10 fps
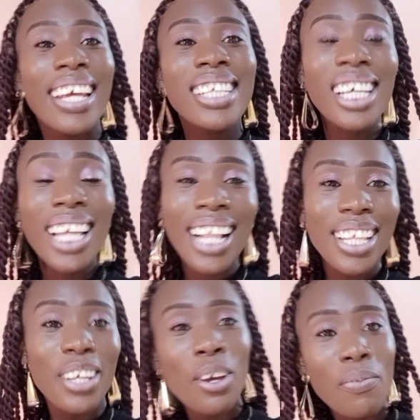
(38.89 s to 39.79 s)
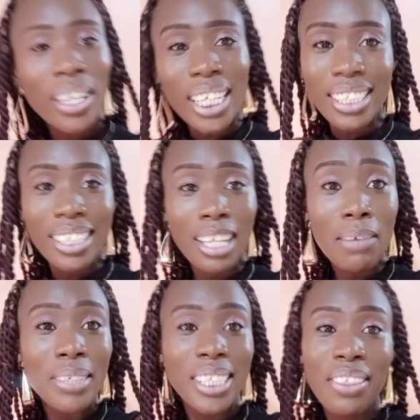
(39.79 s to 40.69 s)
It's a girl here, Vanessa
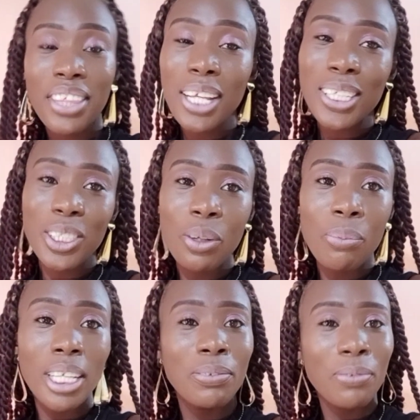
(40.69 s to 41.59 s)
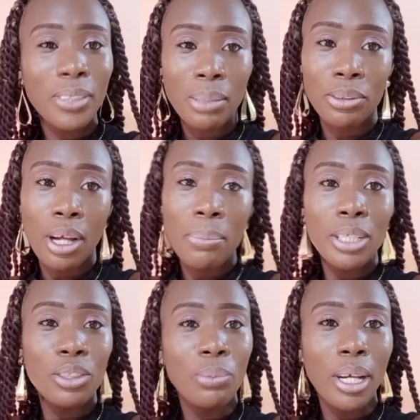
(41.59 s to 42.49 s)
Davids, and thank you so much for
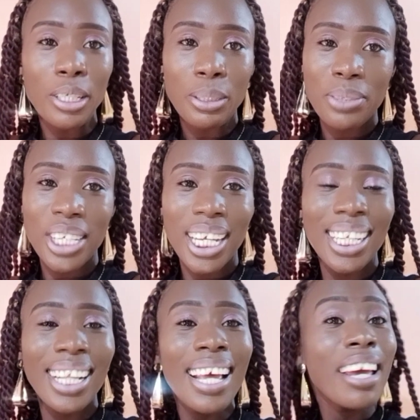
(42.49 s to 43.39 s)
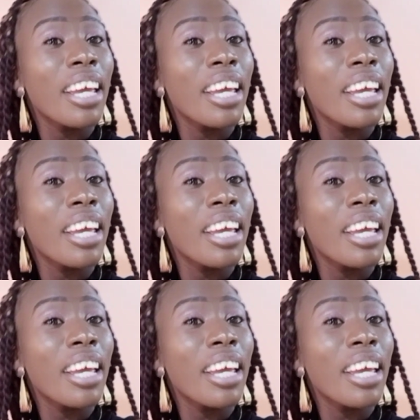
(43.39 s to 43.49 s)
subscribing to my YouTube channel.